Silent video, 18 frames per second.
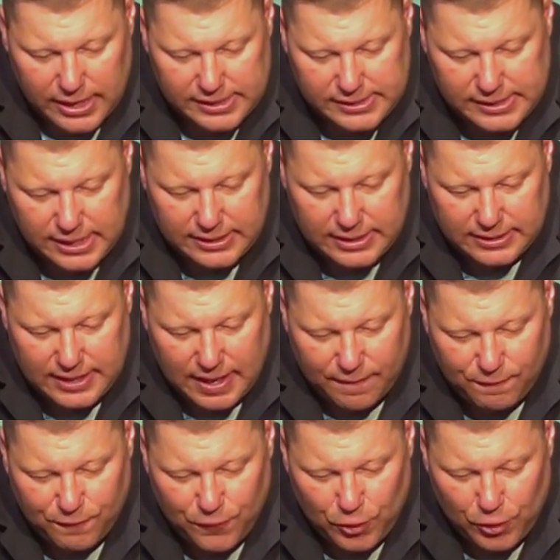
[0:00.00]
They said that
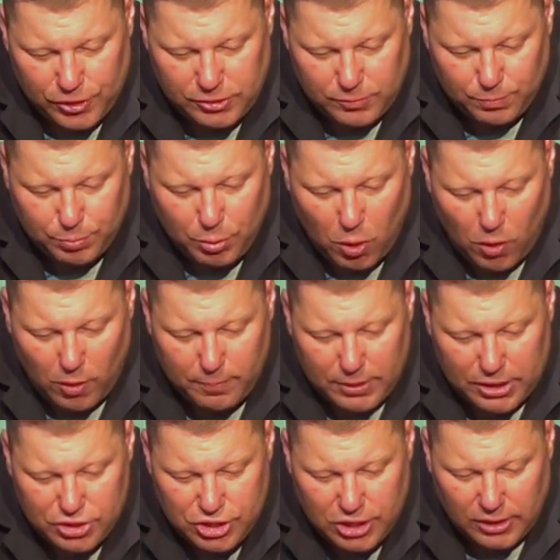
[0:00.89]
that first
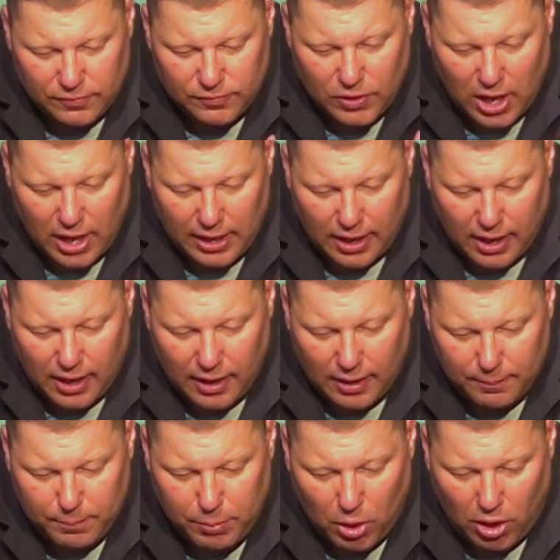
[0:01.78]
prohibition of God,
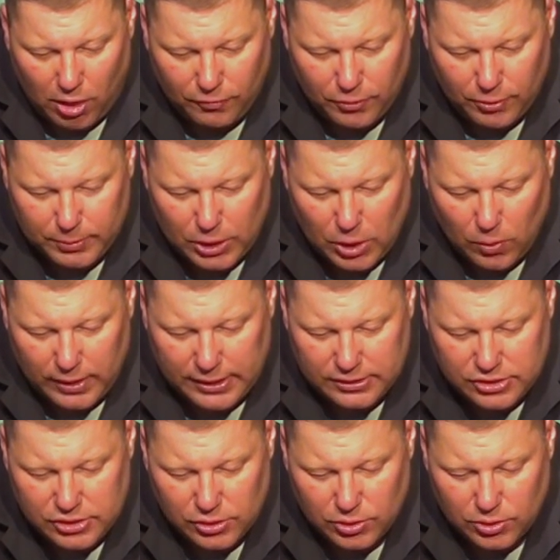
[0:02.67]
uh, Paul from
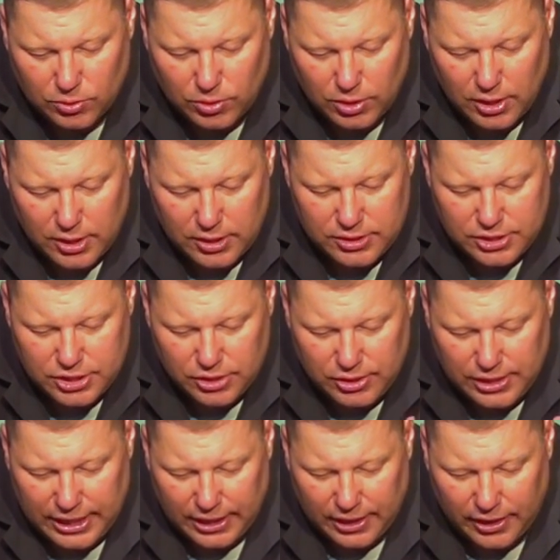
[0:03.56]
going to
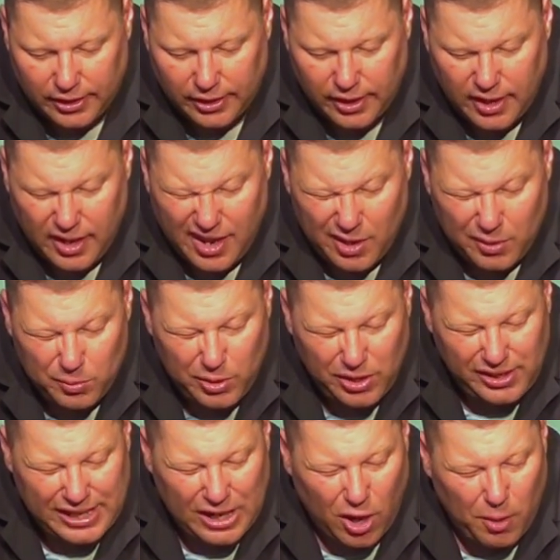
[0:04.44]
to there
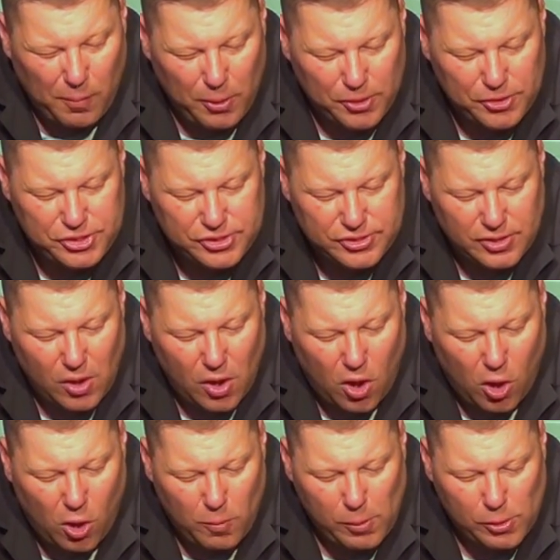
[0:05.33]
really almost
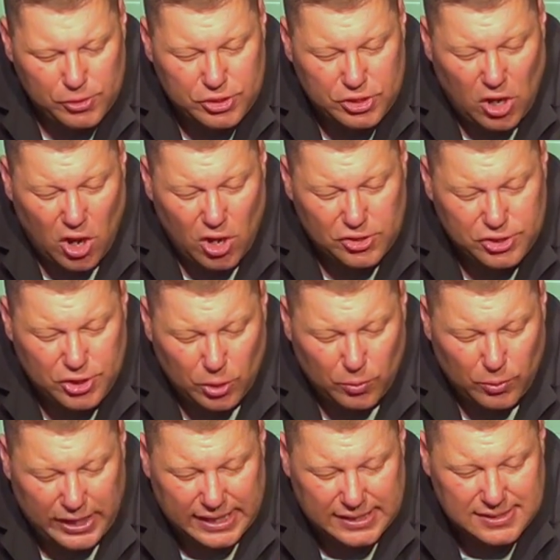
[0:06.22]
almost
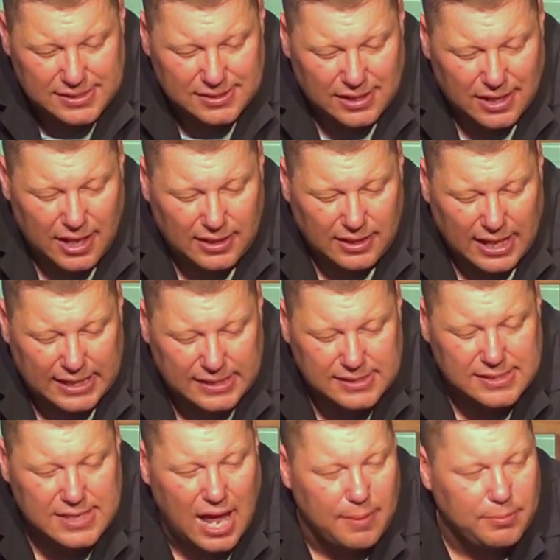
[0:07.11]
also reads uh,
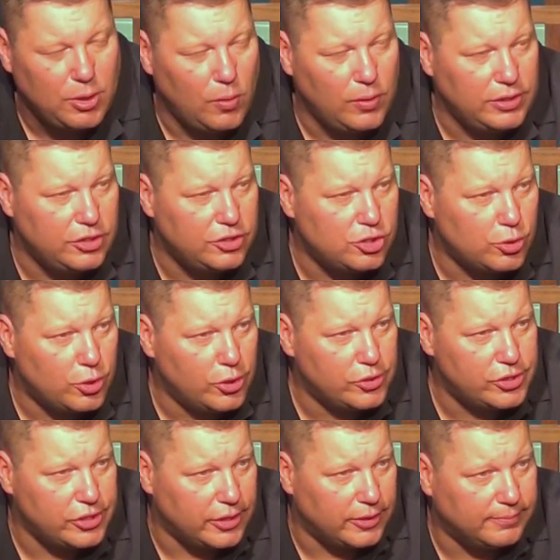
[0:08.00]
like stop going to
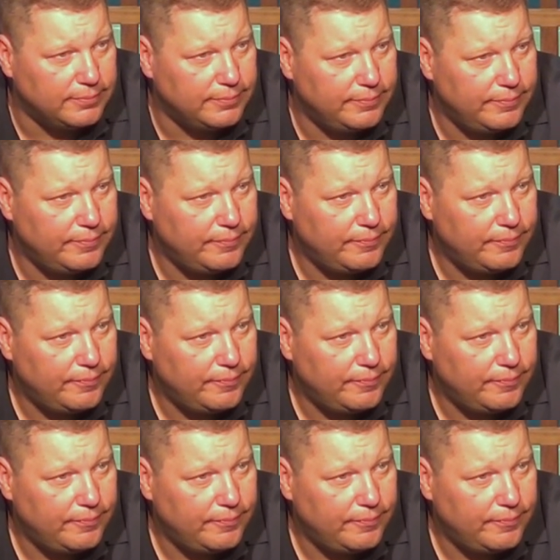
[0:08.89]
Jerusalem.